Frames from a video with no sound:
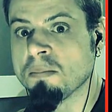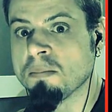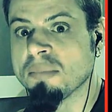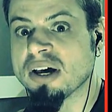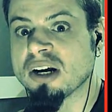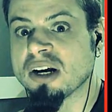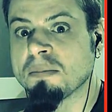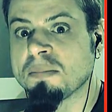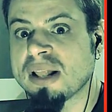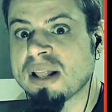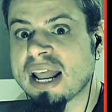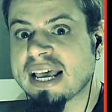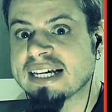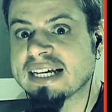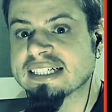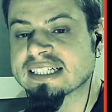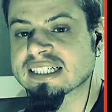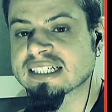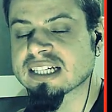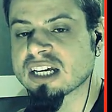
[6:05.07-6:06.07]
better
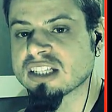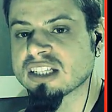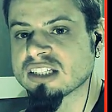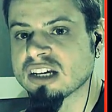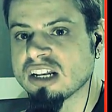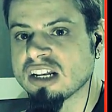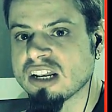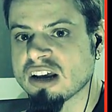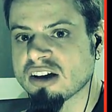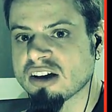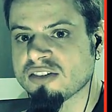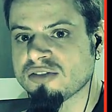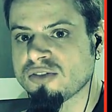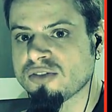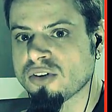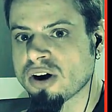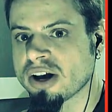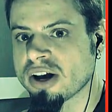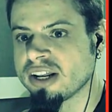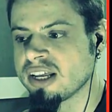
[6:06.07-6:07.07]
place to look
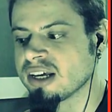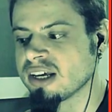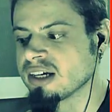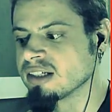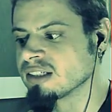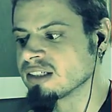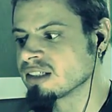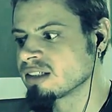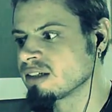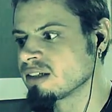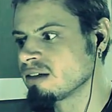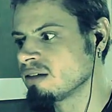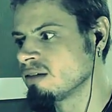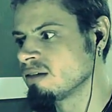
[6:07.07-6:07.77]
for ideas?